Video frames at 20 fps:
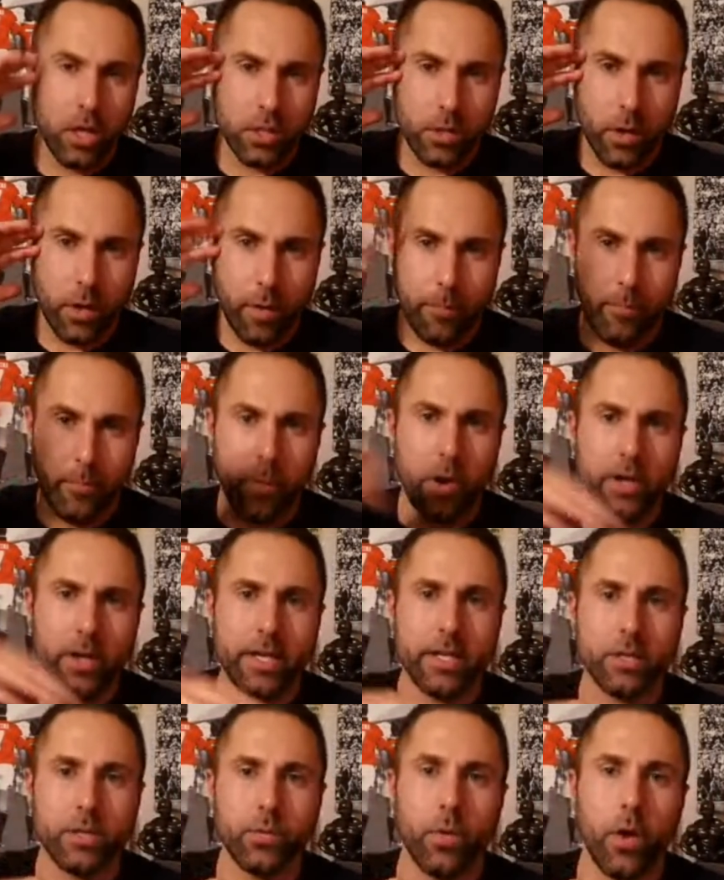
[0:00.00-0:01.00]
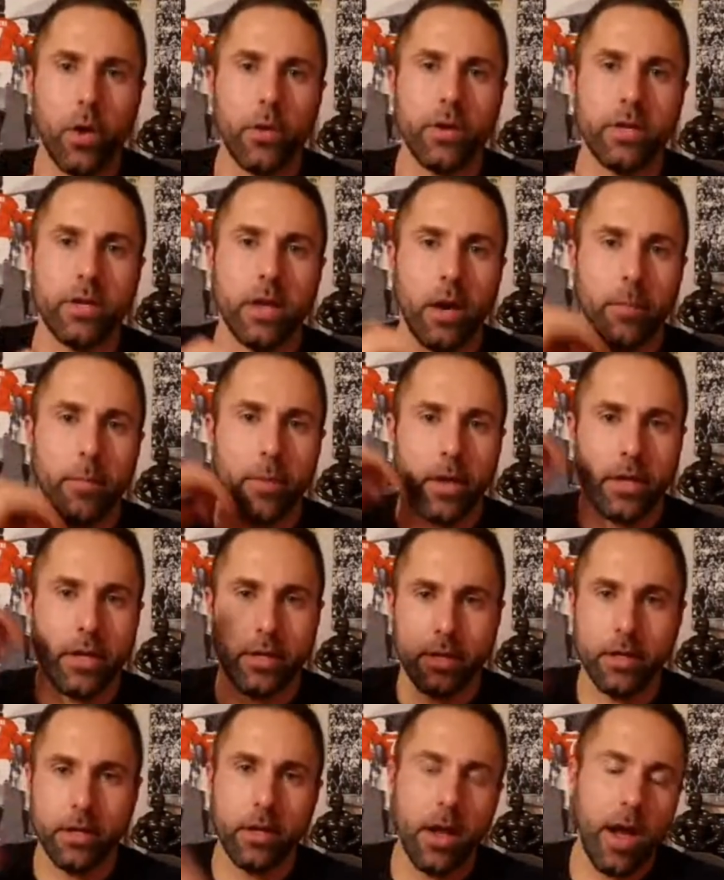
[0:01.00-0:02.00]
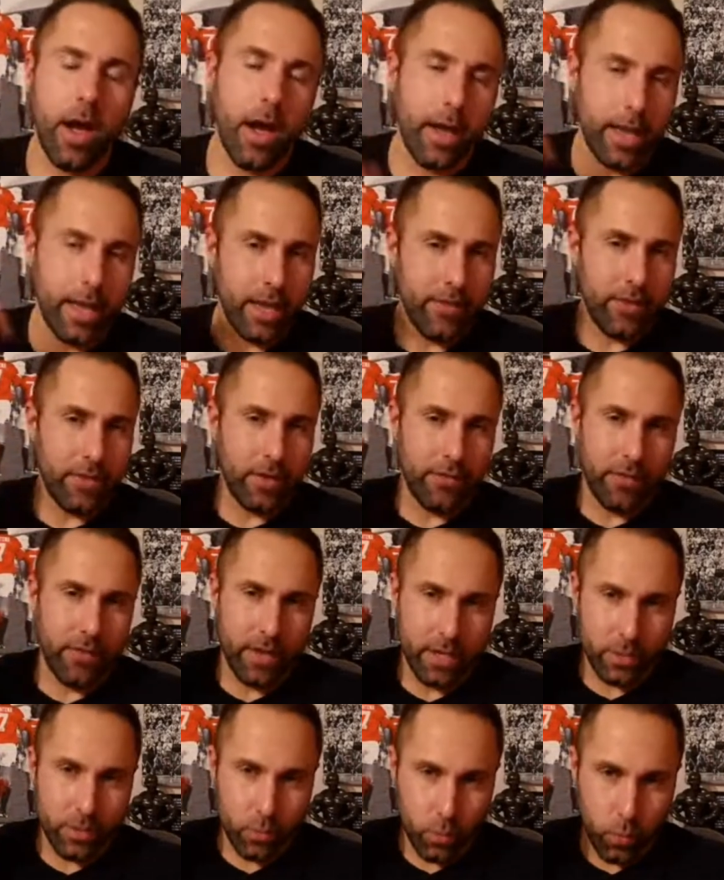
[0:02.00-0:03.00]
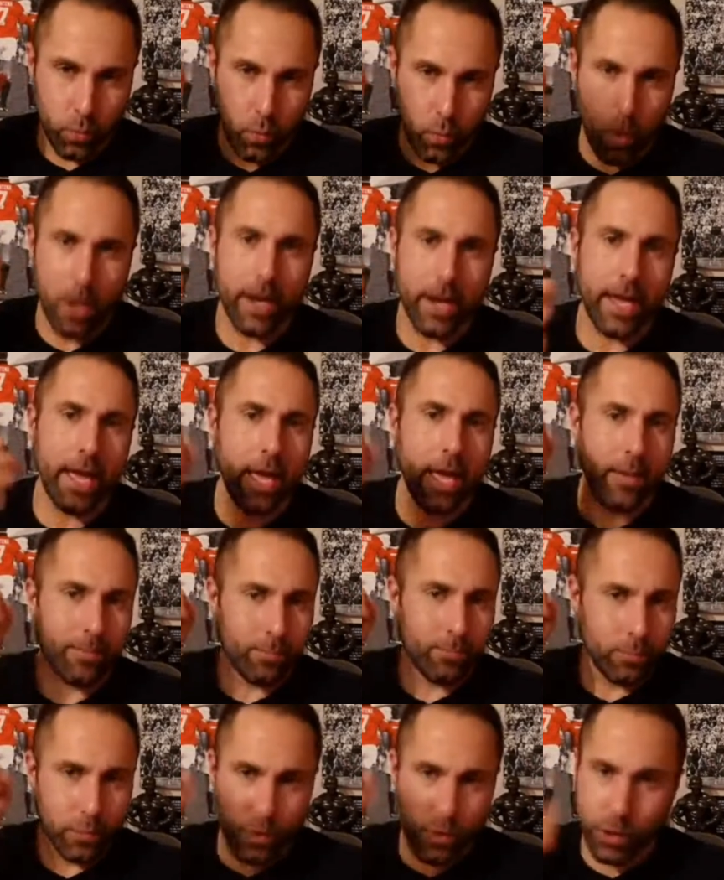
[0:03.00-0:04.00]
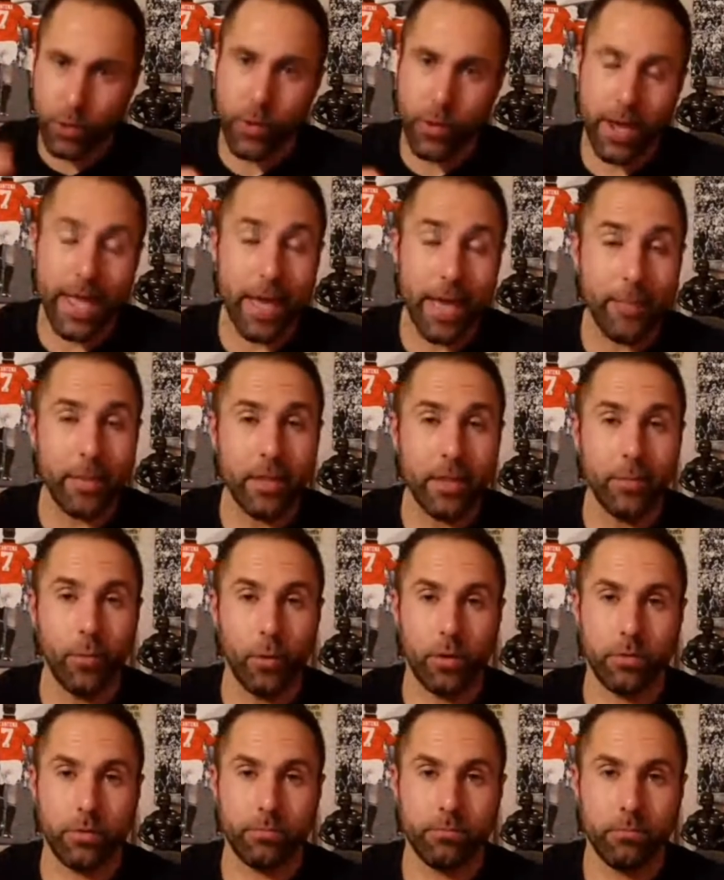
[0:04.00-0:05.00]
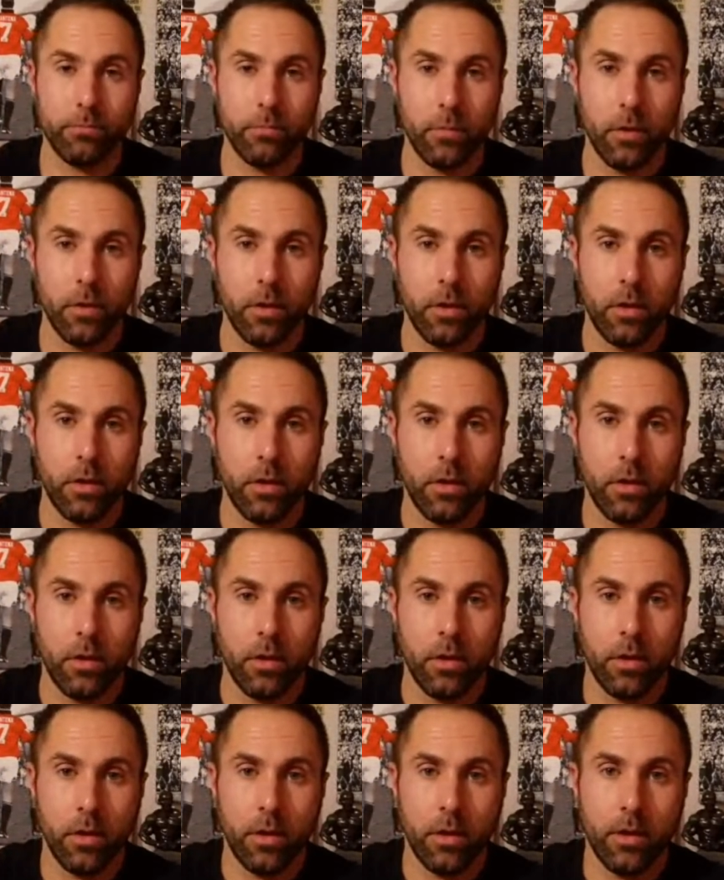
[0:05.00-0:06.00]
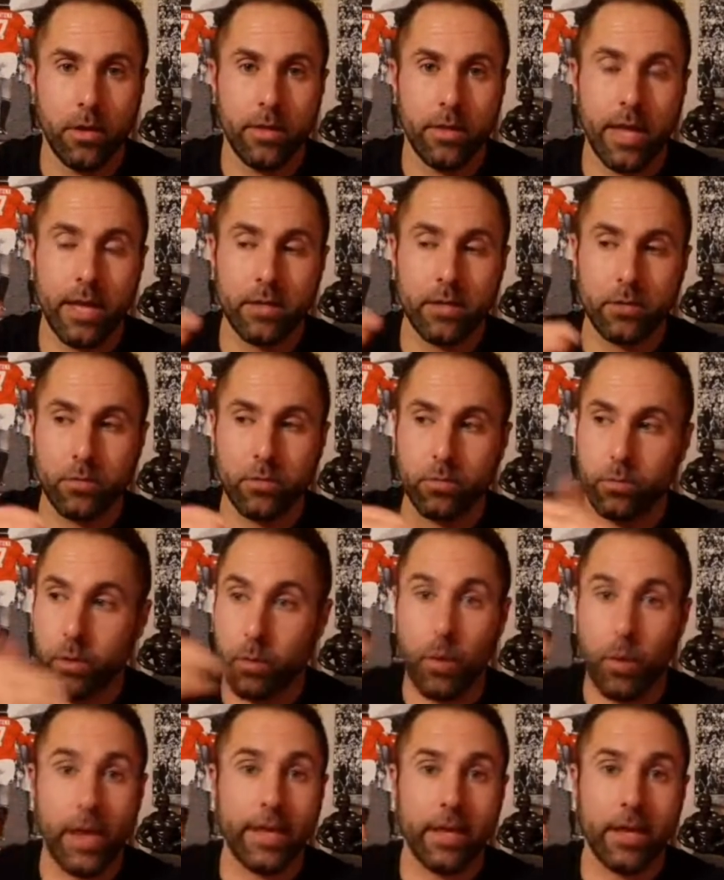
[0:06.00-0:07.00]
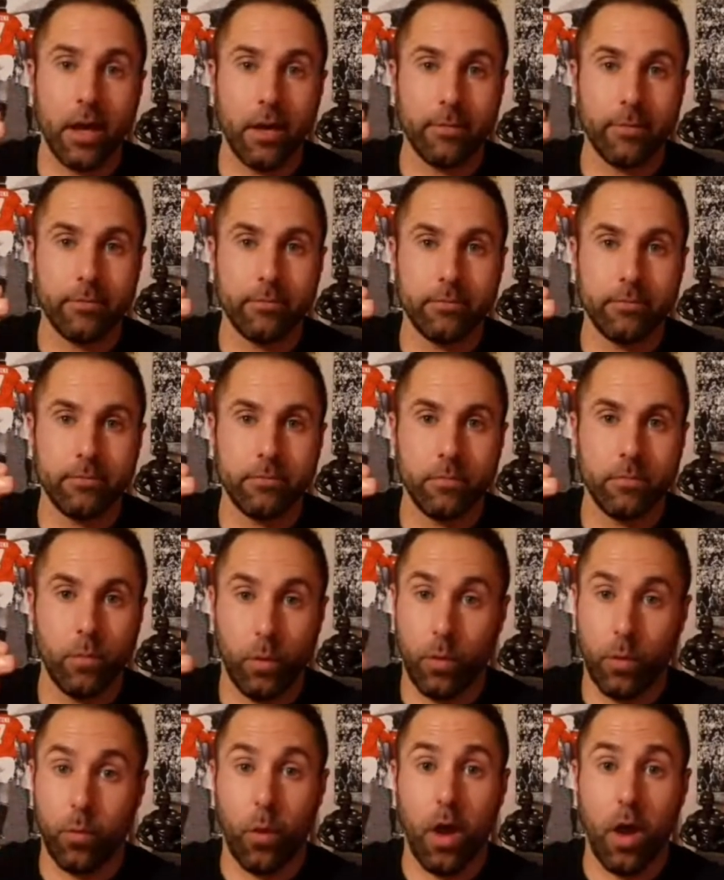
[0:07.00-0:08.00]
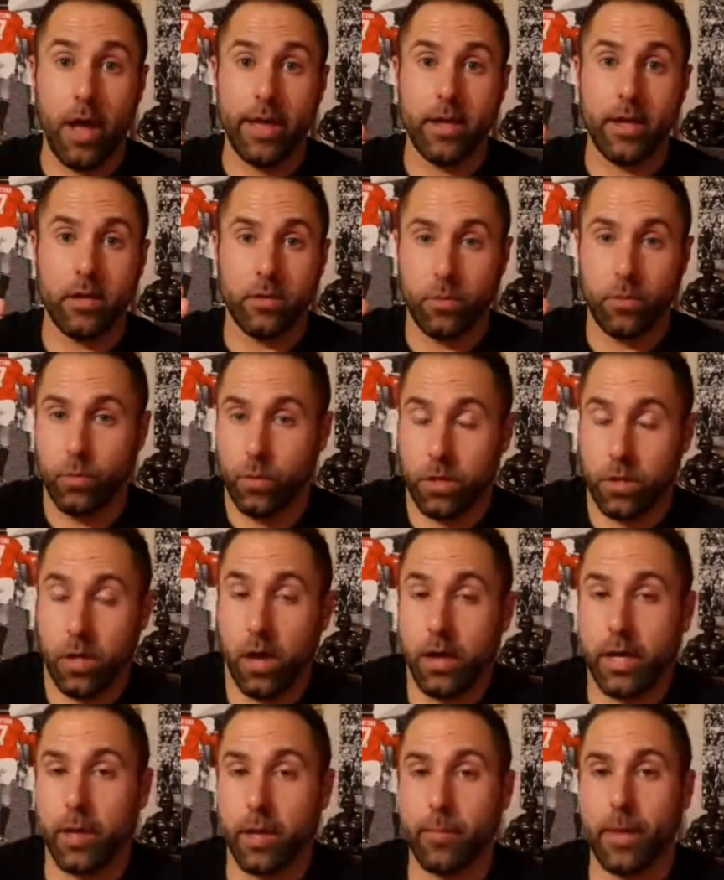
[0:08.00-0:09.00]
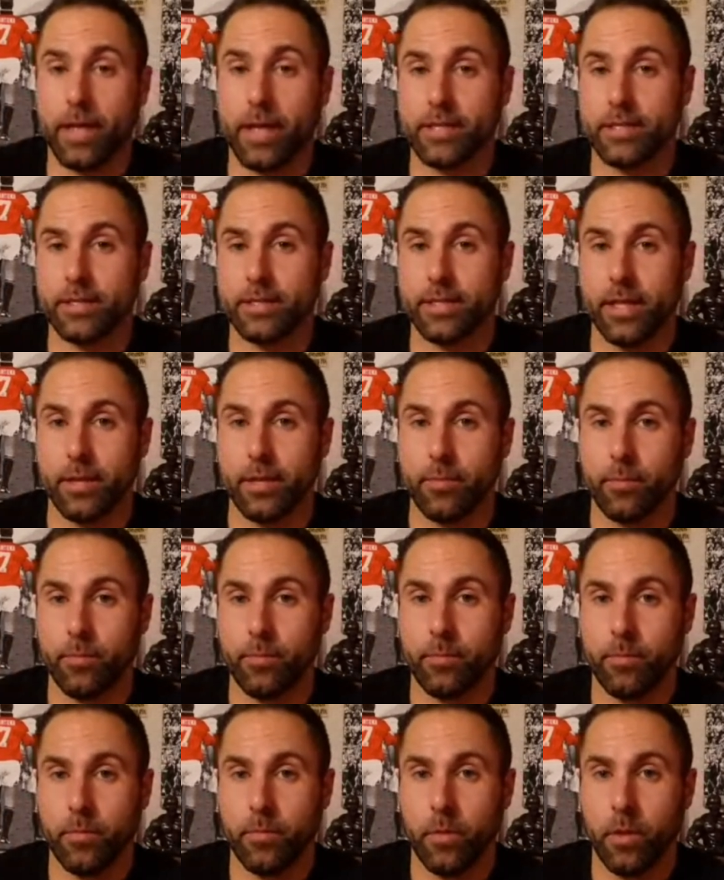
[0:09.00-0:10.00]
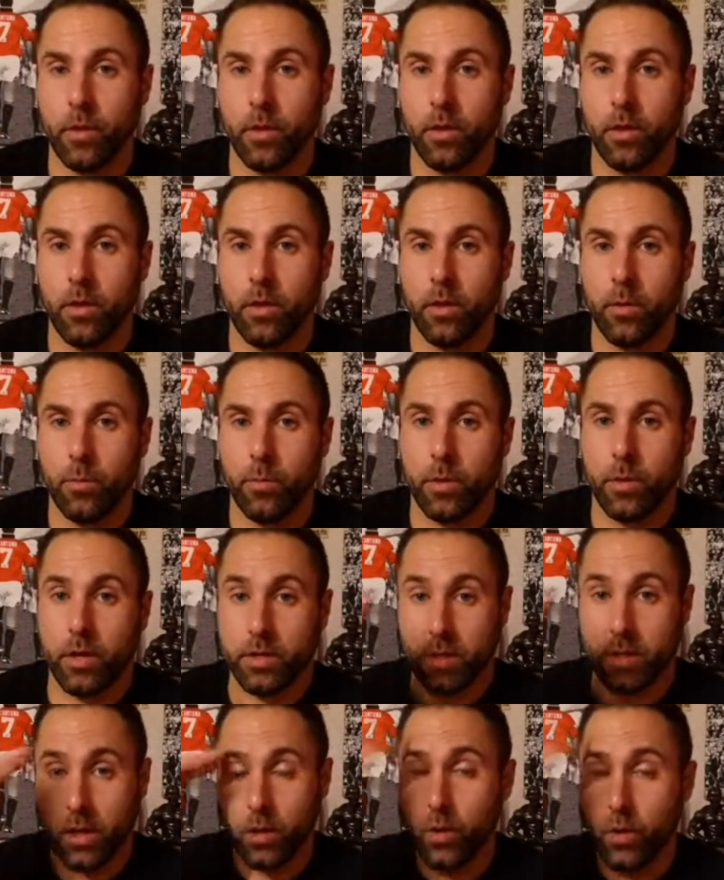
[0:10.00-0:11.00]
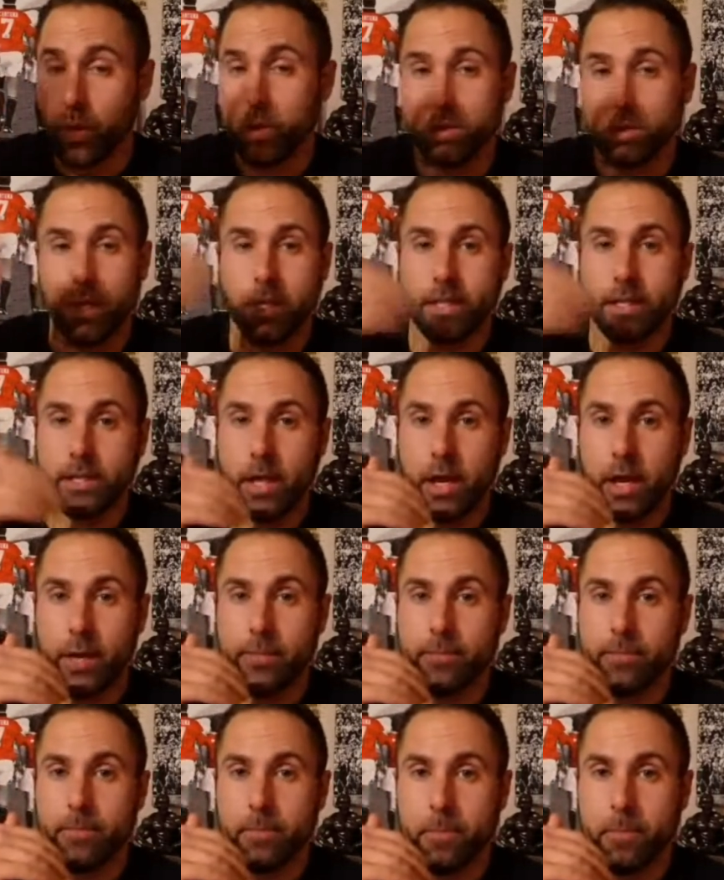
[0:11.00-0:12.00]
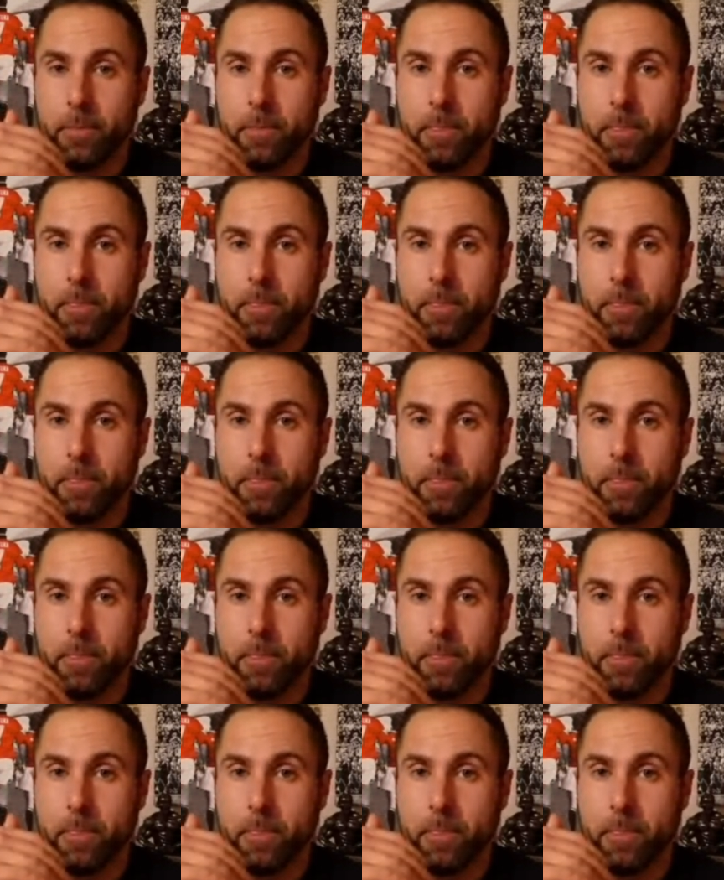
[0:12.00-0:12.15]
So our body is woken up and alert, even if it is 1 a.m., 2 a.m. in the morning. Then we wake up, we're wired, we can't get back to sleep because our cortisol is high.